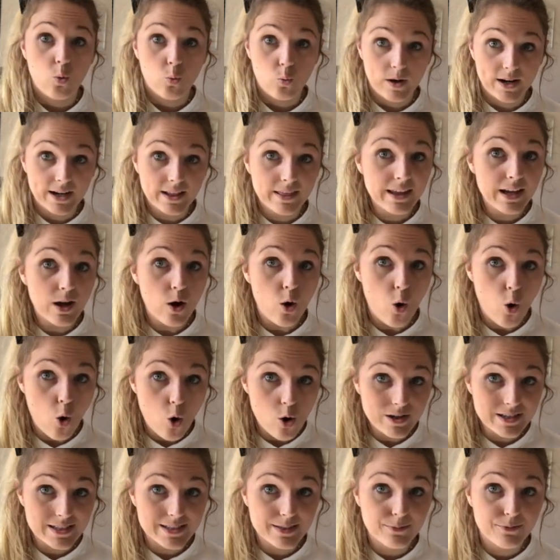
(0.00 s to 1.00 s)
One of the
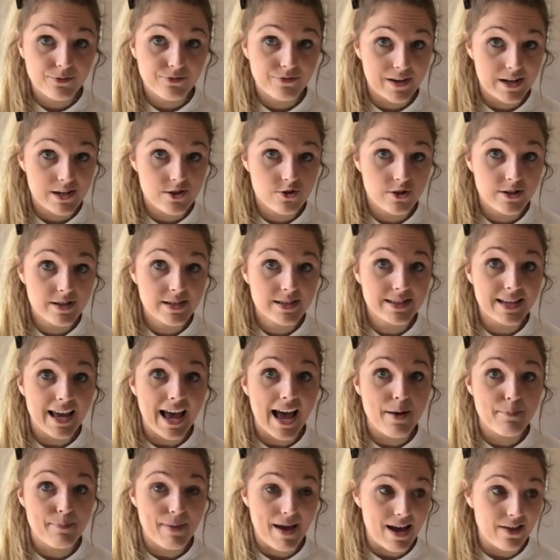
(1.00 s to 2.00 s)
awesome features
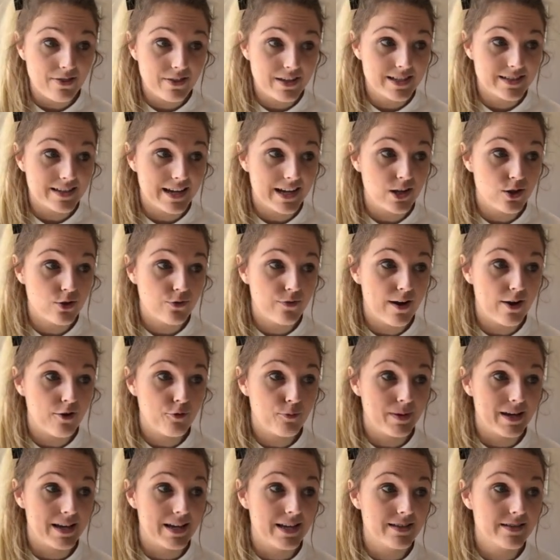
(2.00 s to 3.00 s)
about these
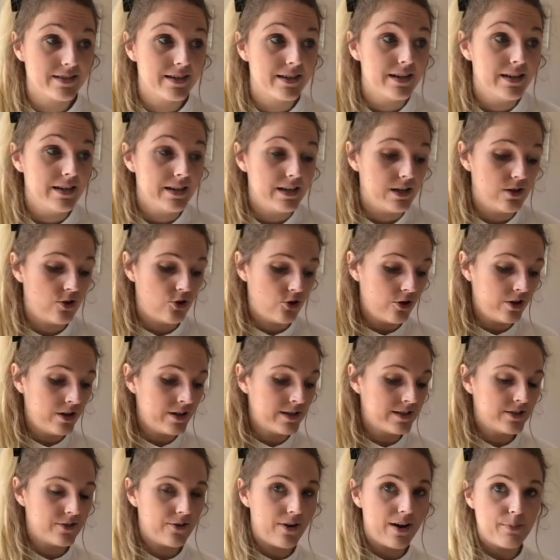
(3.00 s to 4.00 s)
H5Ps is
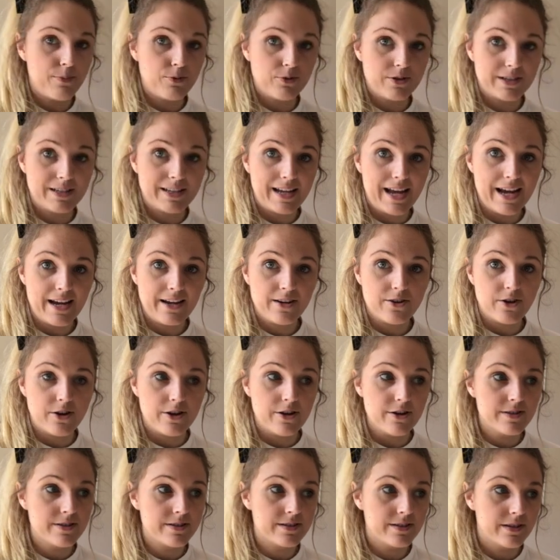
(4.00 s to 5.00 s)
students are able to take
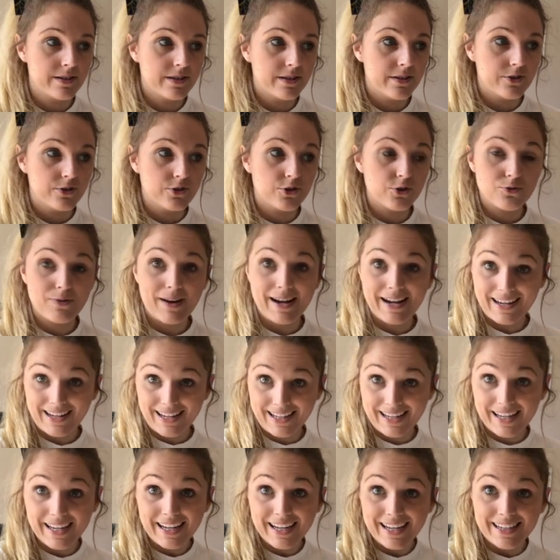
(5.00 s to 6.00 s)
notes
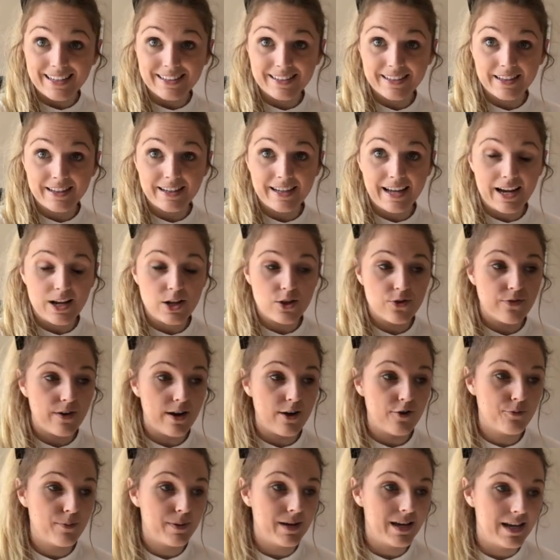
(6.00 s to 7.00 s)
directly into the
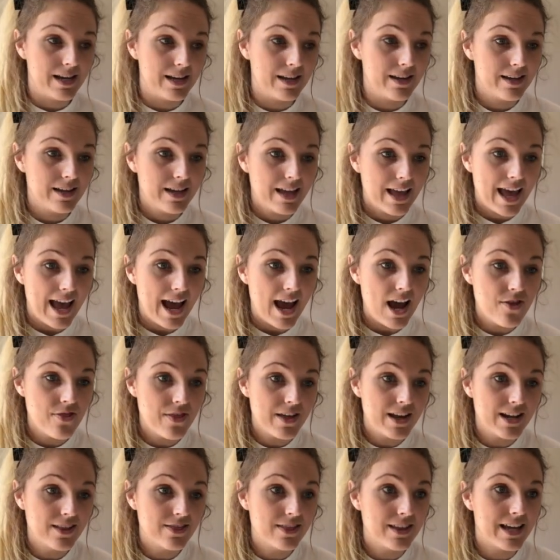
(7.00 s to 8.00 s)
H5P, and
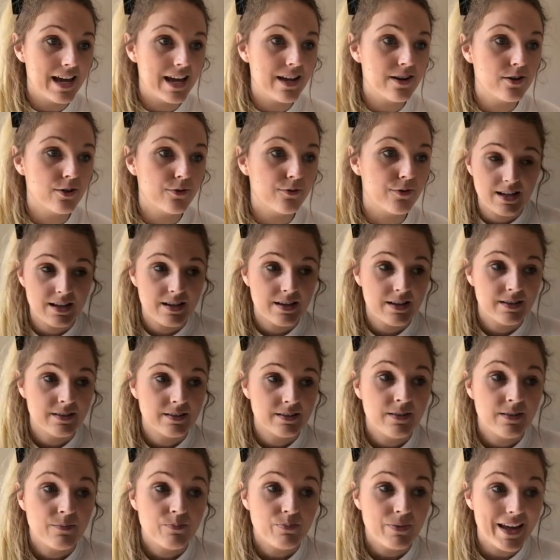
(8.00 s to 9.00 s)
then at the end of it,
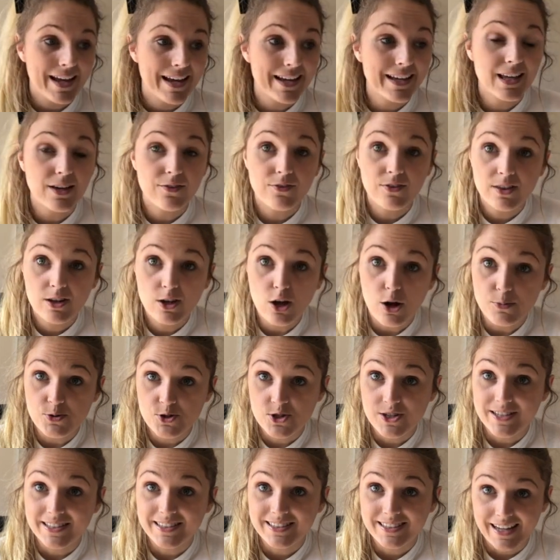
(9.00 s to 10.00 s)
they are given the
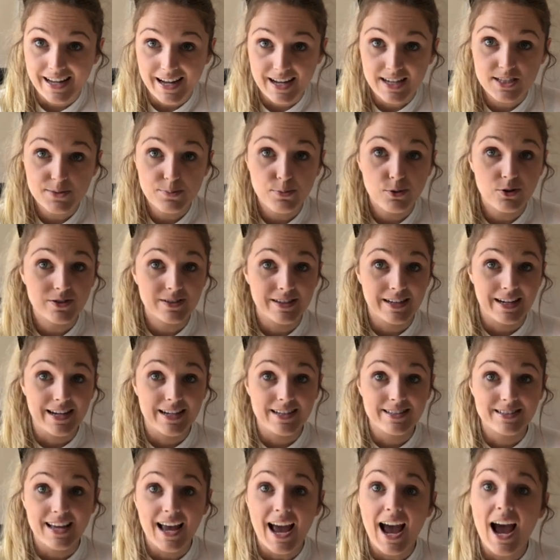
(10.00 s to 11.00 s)
option to export
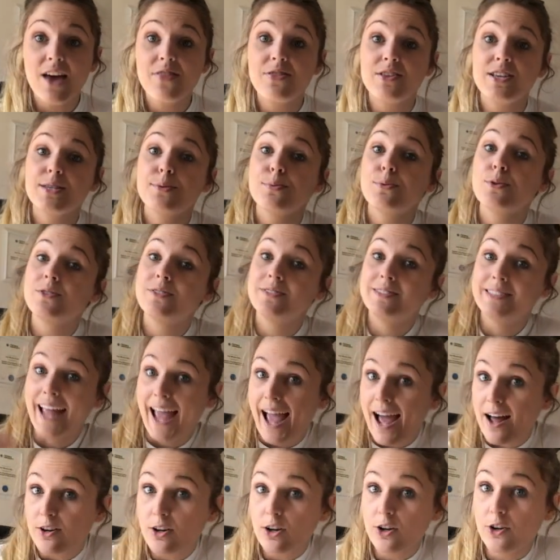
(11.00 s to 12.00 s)
text, and this will
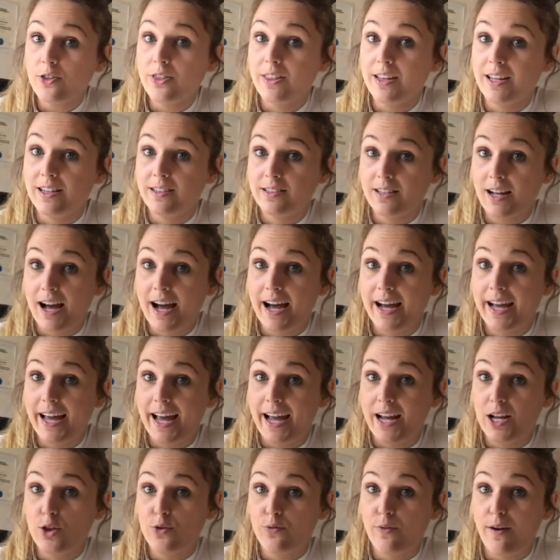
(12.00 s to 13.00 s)
download the entire
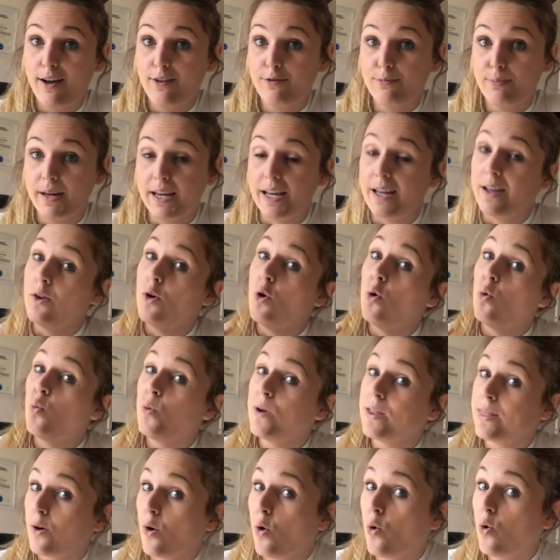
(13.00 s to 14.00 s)
H5P
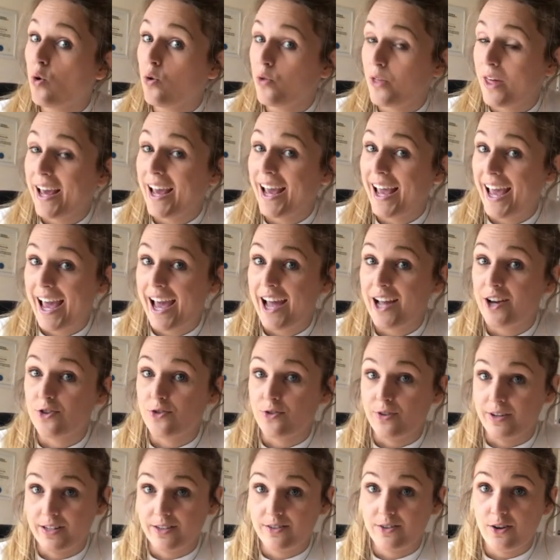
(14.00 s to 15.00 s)
with all their
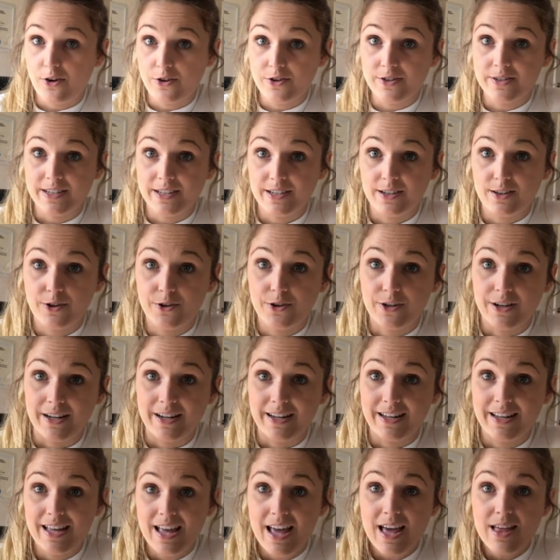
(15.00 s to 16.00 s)
handwritten notes included.
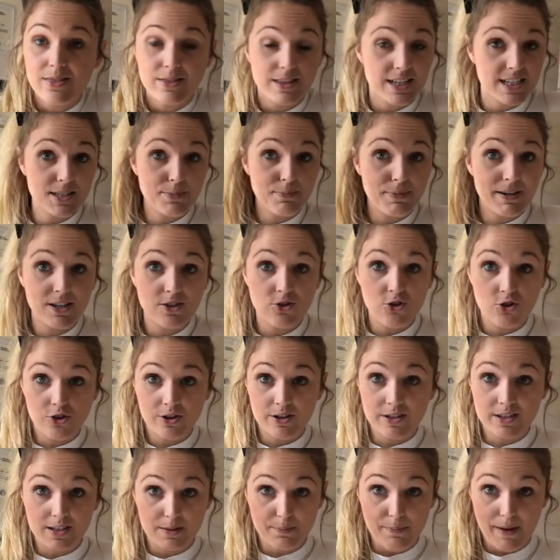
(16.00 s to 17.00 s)
This means
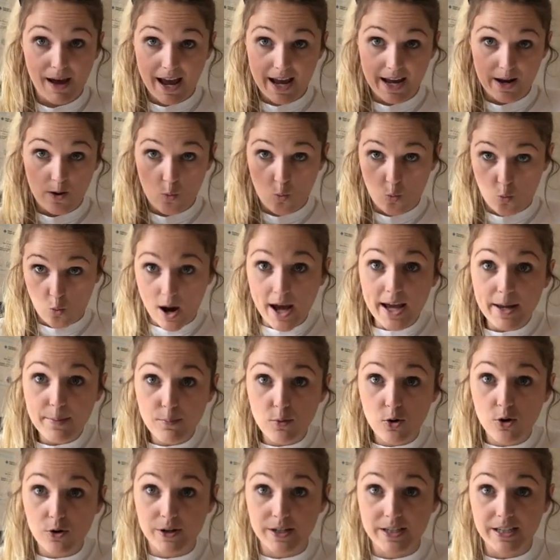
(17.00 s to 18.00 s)
students are paying way
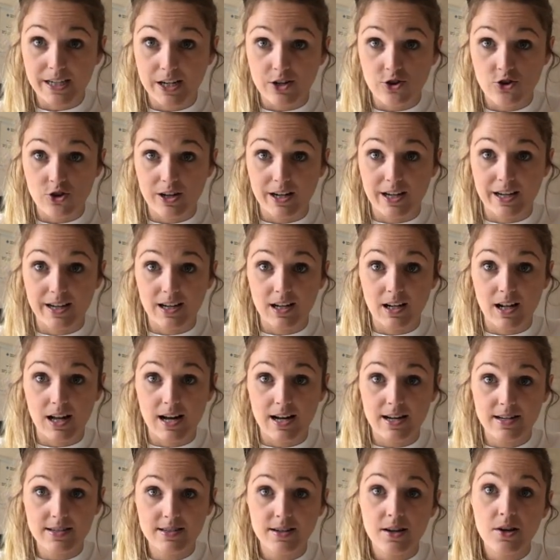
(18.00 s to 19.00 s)
more attention in
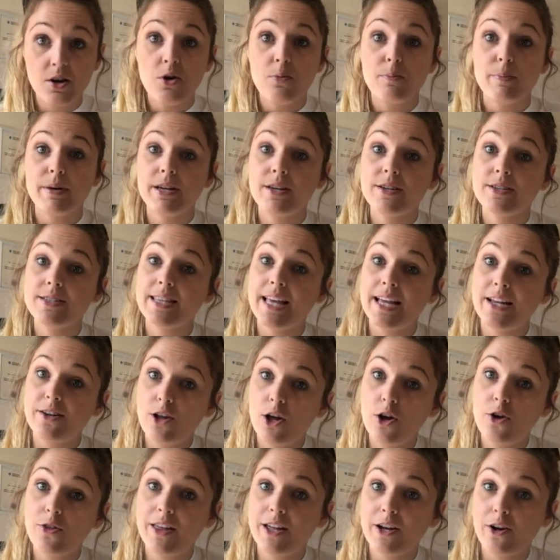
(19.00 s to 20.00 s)
class because they
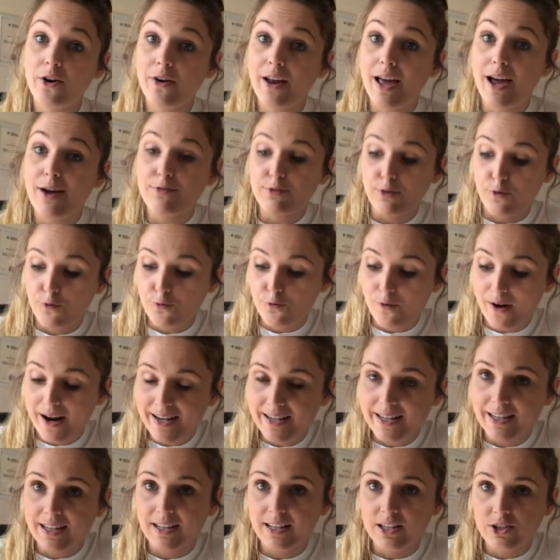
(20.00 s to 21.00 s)
know they don't have to
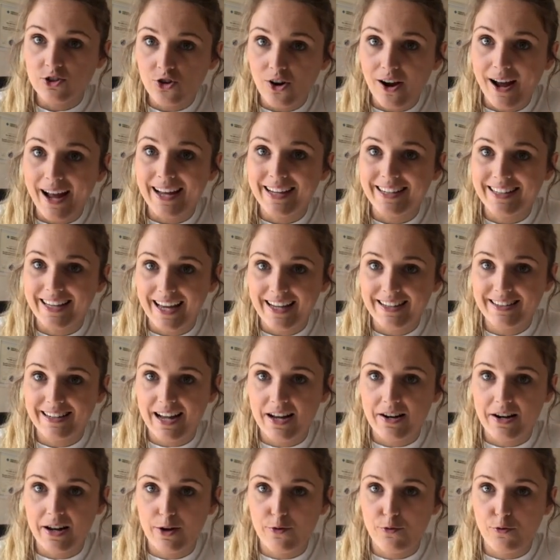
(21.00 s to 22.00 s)
frantically try and get
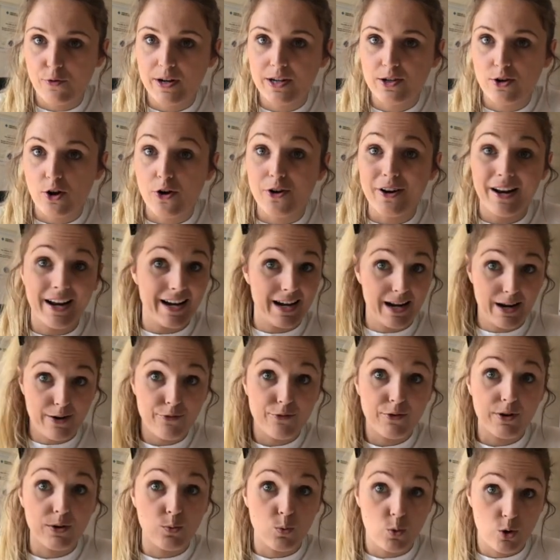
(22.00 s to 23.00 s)
down every note and
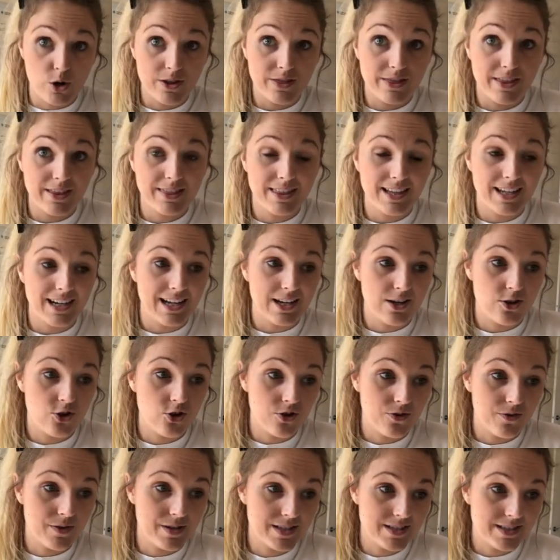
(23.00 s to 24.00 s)
every word that the
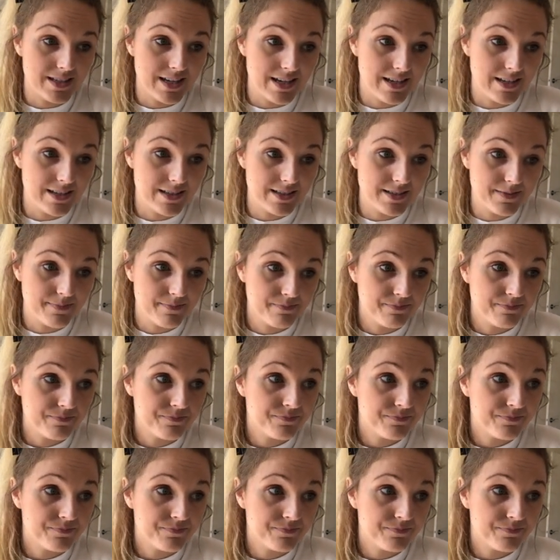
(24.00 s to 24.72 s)
lecturer says.